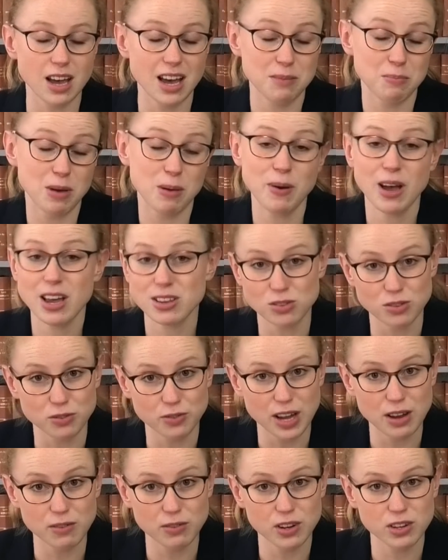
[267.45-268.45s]
and my personal
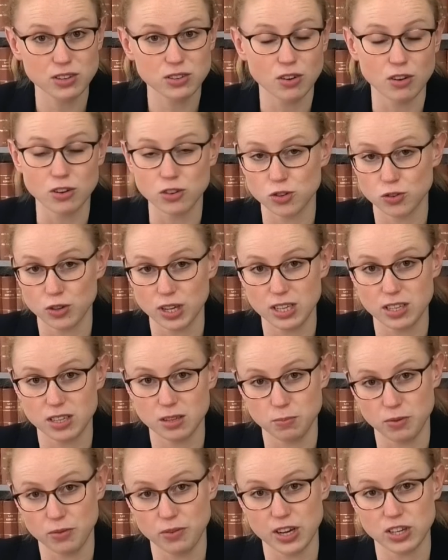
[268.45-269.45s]
favourite, contrary to
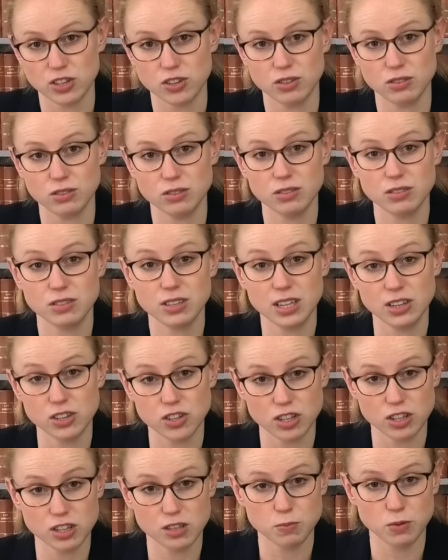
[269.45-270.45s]
professional
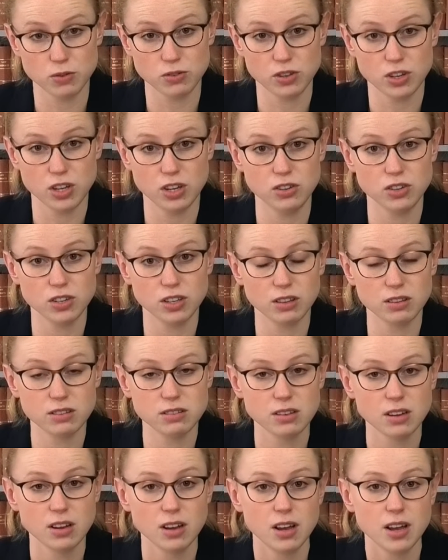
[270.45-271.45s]
diligence
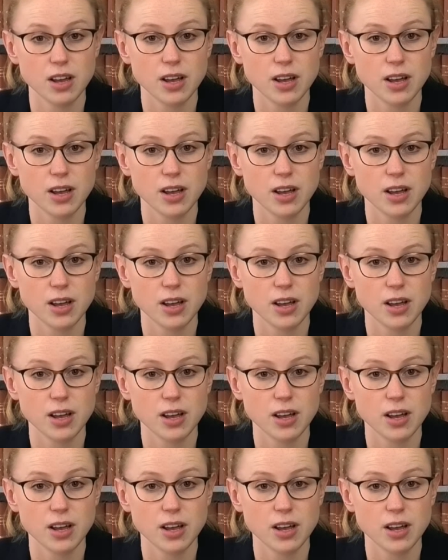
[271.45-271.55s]
prosecutions.